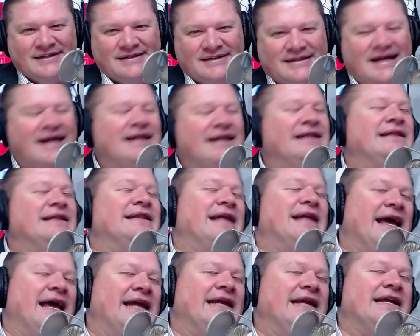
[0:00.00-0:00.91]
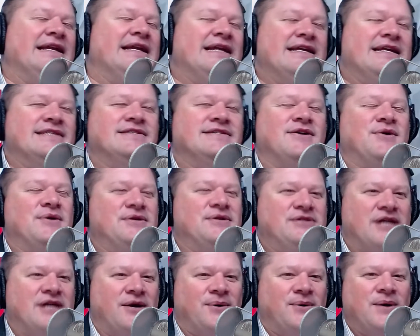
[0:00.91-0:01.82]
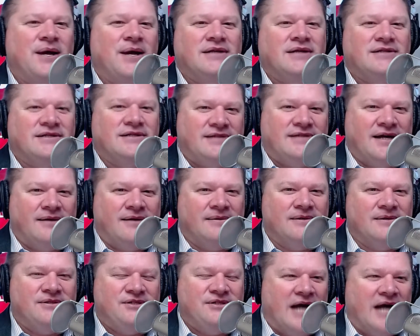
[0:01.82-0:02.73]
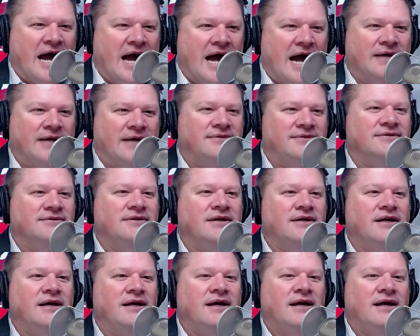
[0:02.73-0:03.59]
That lady needs to go to jail to tell a child,